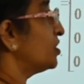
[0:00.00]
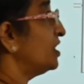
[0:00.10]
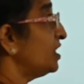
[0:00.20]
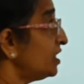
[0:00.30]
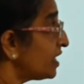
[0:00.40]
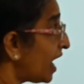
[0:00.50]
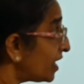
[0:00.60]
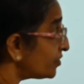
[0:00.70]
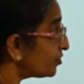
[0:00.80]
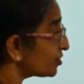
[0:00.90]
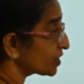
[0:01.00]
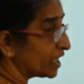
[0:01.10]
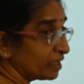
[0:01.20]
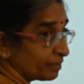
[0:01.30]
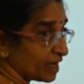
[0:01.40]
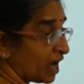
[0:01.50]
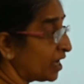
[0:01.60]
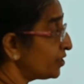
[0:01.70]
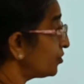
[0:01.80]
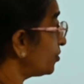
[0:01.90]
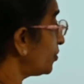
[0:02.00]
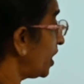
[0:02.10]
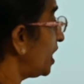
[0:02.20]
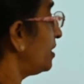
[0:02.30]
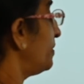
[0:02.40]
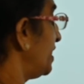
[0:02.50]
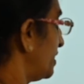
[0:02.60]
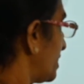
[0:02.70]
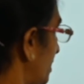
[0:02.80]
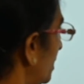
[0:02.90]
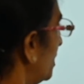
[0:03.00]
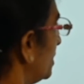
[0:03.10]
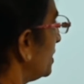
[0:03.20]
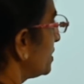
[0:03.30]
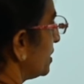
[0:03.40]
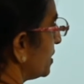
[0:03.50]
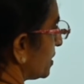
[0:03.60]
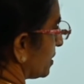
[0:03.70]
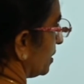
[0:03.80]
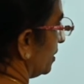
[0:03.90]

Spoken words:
3 non-row elements, this is